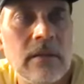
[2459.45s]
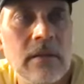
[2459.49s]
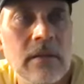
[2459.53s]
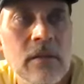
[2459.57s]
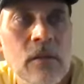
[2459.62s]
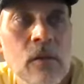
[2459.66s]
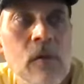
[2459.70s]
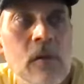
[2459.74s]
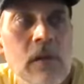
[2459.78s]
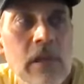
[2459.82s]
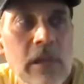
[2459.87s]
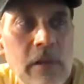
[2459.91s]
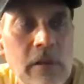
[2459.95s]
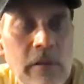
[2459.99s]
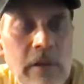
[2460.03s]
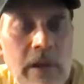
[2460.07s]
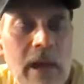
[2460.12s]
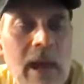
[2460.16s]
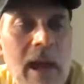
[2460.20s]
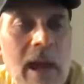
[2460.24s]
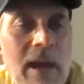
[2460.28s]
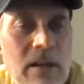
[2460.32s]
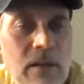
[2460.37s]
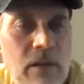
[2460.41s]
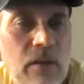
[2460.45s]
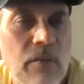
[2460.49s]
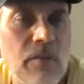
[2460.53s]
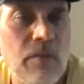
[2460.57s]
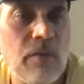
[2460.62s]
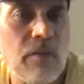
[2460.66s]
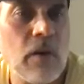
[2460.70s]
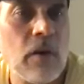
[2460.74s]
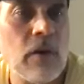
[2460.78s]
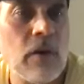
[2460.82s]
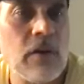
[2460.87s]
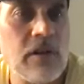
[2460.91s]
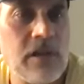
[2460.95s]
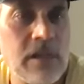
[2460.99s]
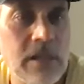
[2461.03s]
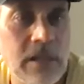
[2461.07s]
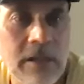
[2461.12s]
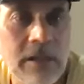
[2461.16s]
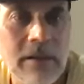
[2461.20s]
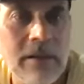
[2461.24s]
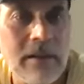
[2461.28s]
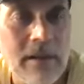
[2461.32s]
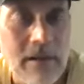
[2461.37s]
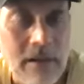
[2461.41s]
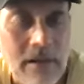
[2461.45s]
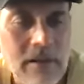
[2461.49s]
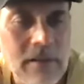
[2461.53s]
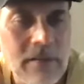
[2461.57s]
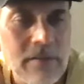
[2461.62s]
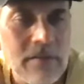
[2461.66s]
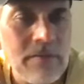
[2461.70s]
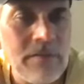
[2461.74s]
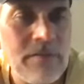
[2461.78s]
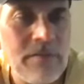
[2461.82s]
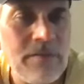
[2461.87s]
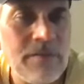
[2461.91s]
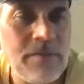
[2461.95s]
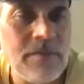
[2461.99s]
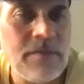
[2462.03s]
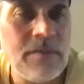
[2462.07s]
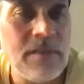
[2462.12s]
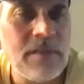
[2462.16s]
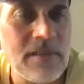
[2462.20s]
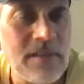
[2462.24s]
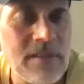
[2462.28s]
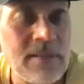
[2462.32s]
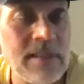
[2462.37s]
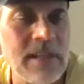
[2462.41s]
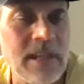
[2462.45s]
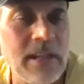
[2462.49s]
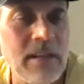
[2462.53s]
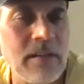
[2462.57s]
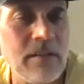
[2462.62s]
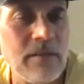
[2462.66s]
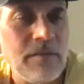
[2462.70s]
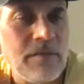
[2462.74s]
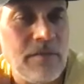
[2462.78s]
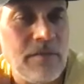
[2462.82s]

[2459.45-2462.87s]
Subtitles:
nuclear reactor version of the state of